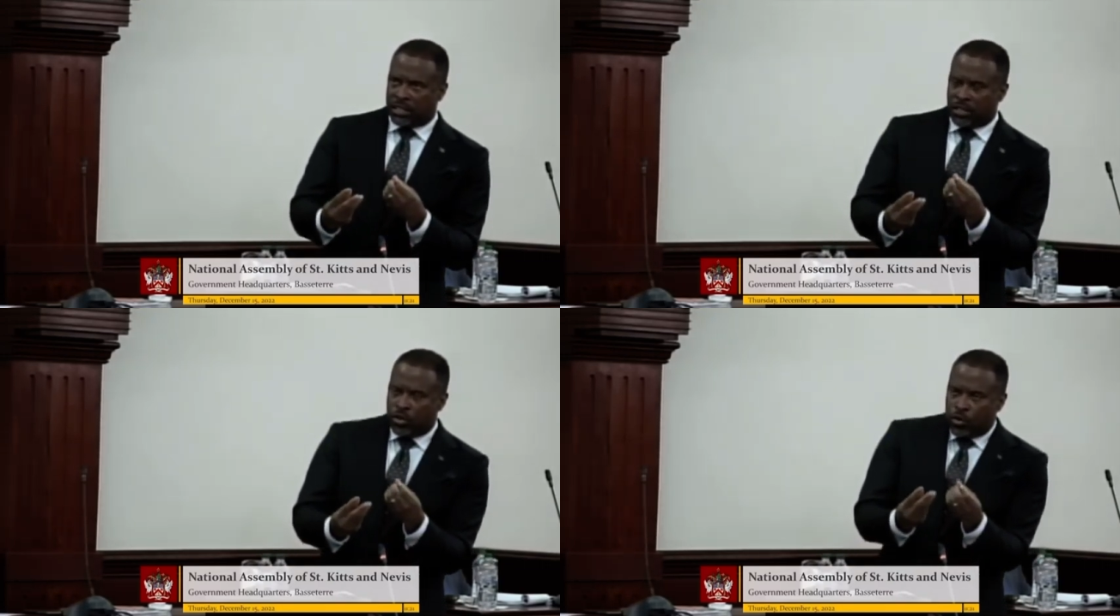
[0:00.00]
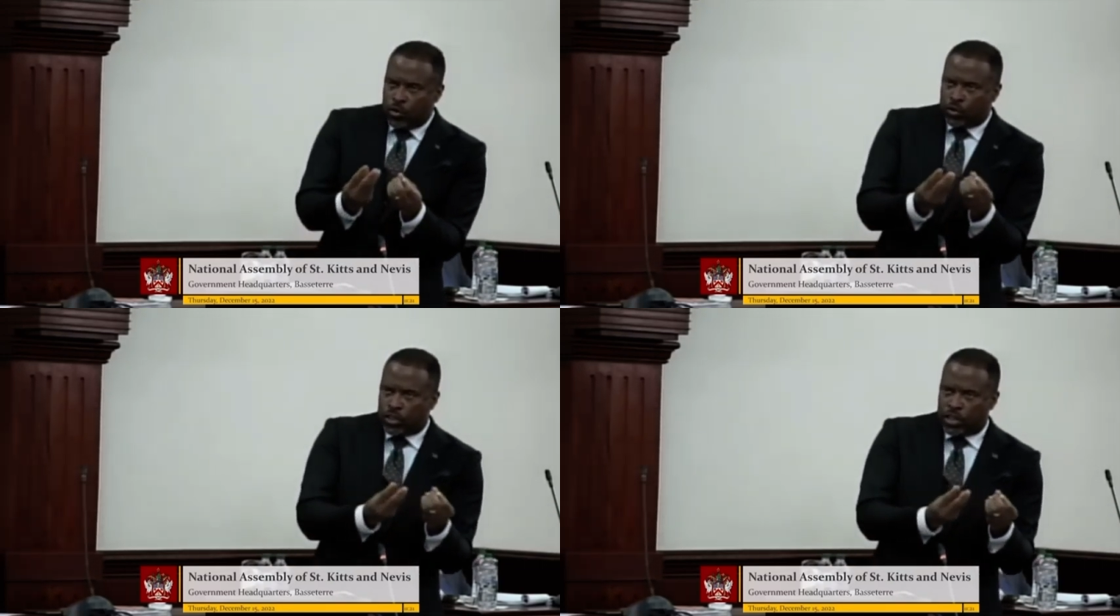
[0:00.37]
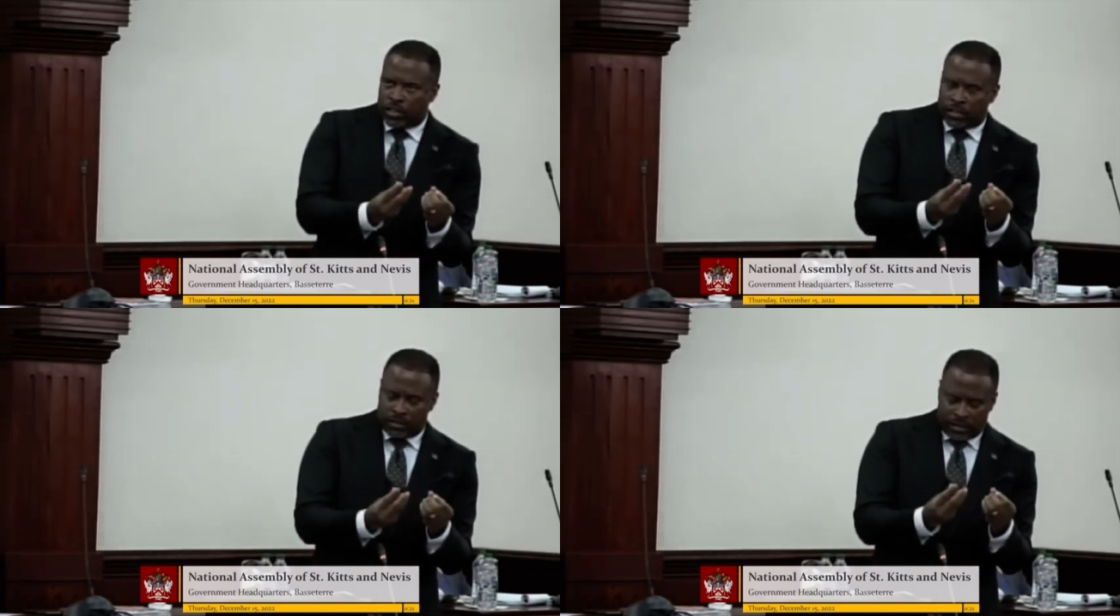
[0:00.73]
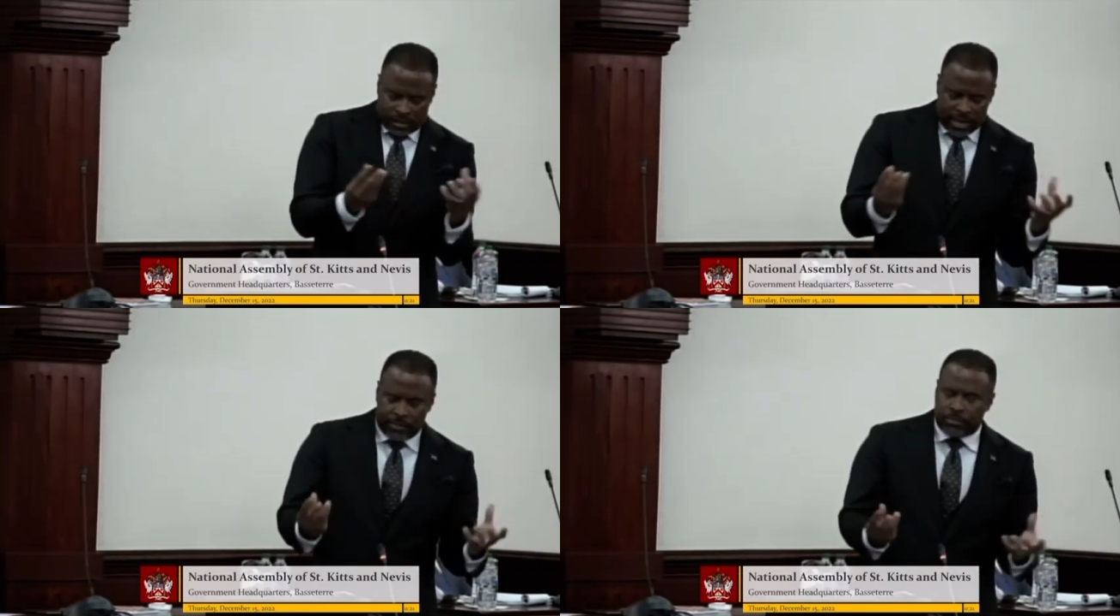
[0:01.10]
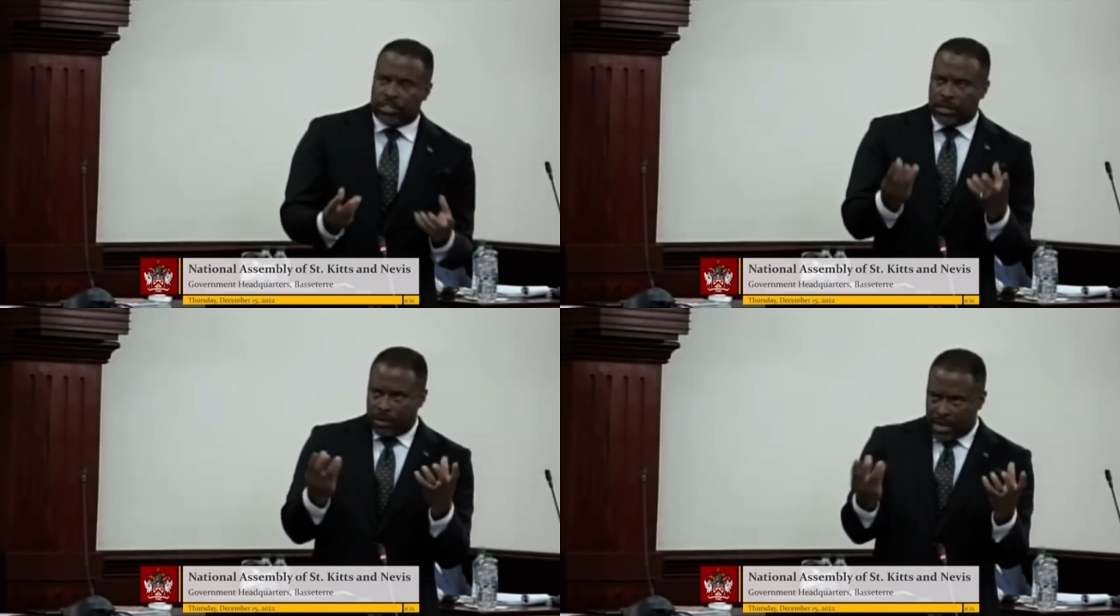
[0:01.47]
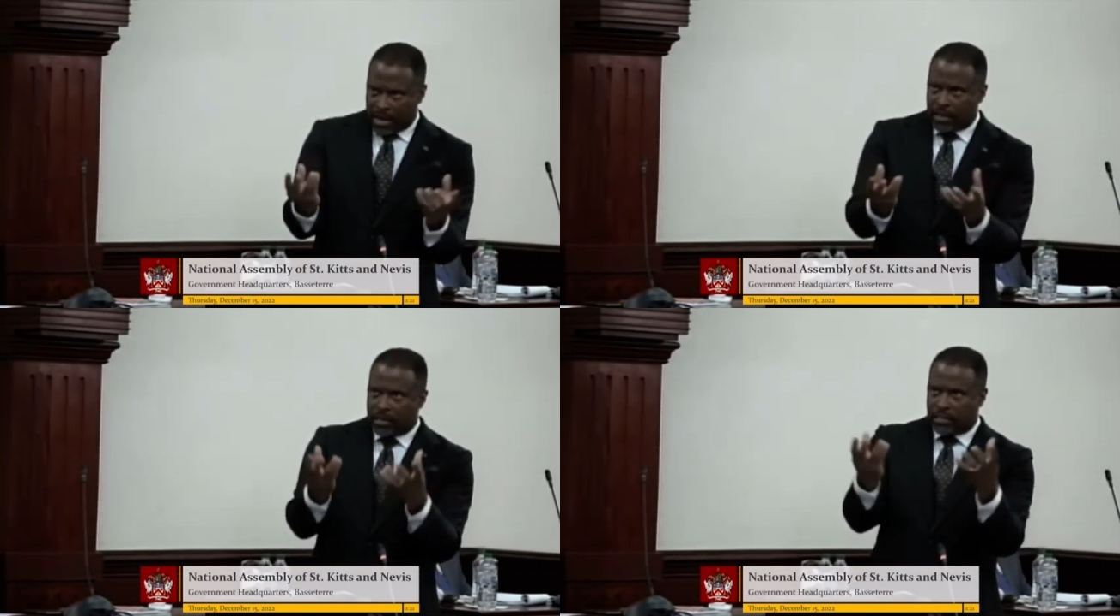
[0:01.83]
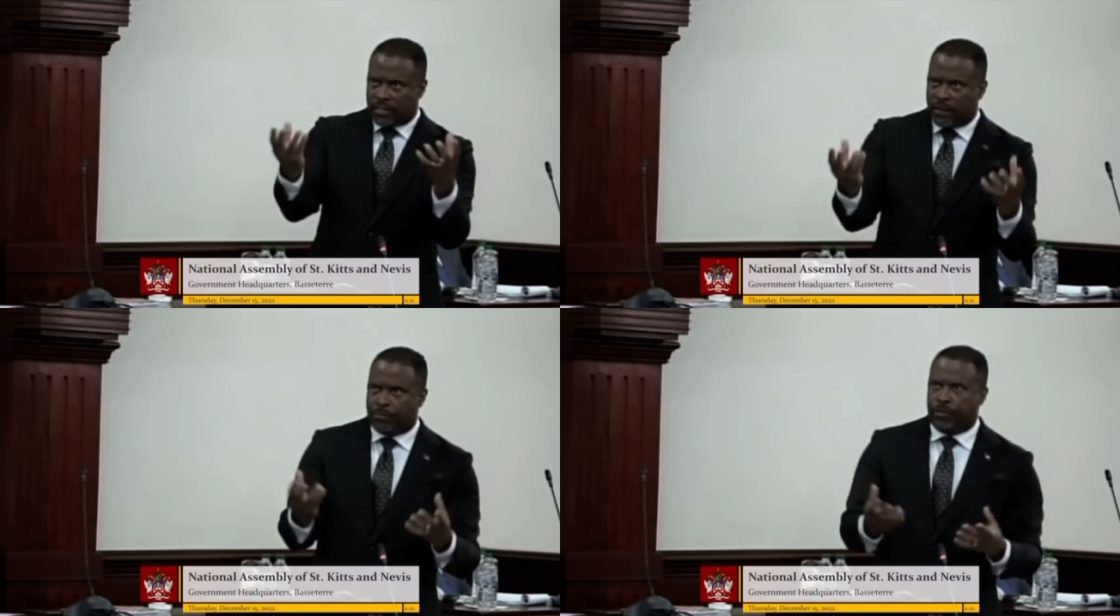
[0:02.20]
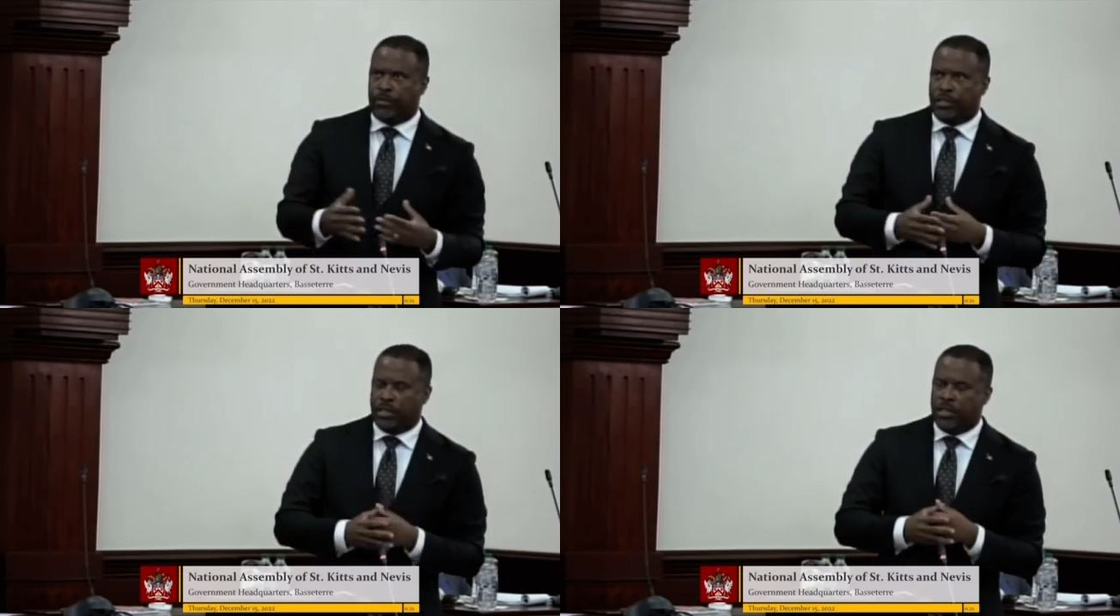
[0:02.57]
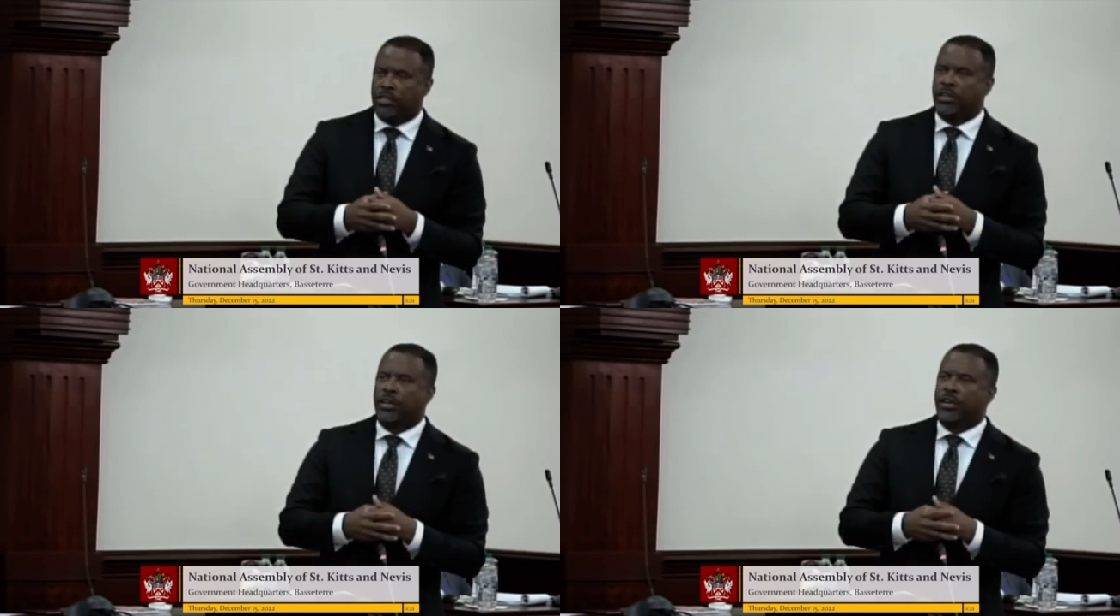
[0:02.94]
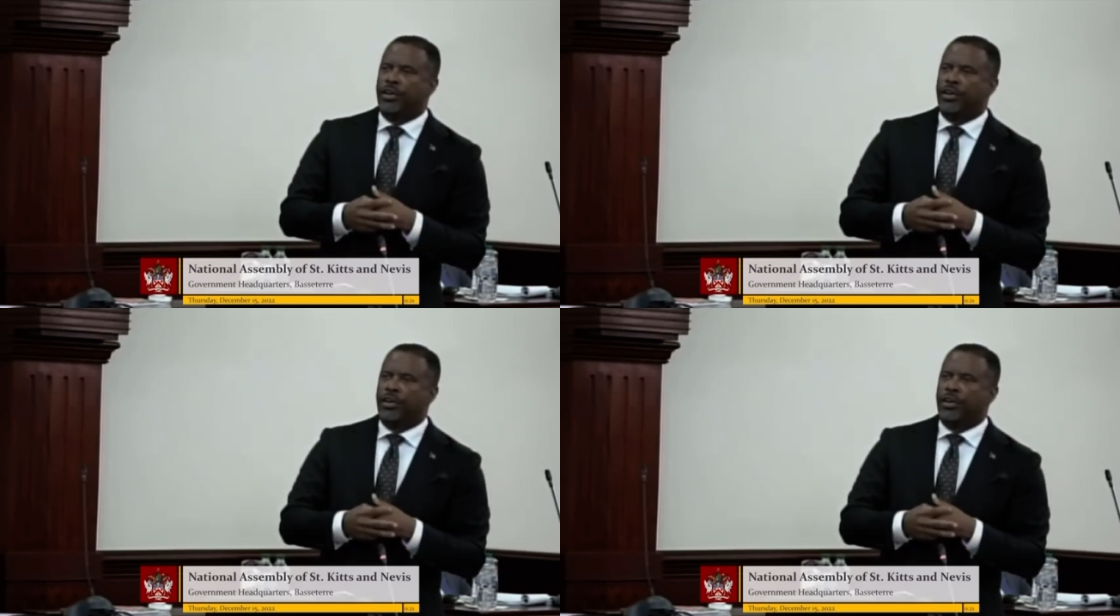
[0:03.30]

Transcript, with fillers: using same CBI and the same proceeds,